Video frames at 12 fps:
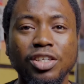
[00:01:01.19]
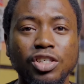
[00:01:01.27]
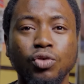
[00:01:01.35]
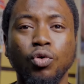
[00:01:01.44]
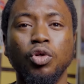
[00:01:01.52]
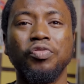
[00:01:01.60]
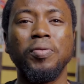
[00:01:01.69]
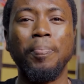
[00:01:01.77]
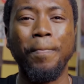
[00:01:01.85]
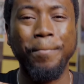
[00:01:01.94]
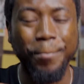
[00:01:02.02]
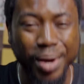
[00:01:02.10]
this is one of the
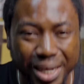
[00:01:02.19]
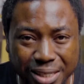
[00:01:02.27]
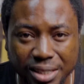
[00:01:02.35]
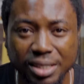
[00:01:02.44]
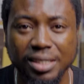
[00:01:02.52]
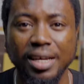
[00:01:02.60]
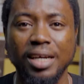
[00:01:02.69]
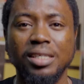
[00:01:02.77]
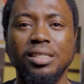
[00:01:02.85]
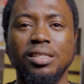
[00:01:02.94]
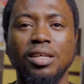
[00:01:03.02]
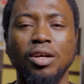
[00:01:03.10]
best
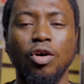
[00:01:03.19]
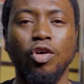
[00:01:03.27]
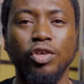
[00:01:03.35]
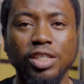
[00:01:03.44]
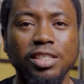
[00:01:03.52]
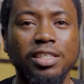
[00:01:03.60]
designs on the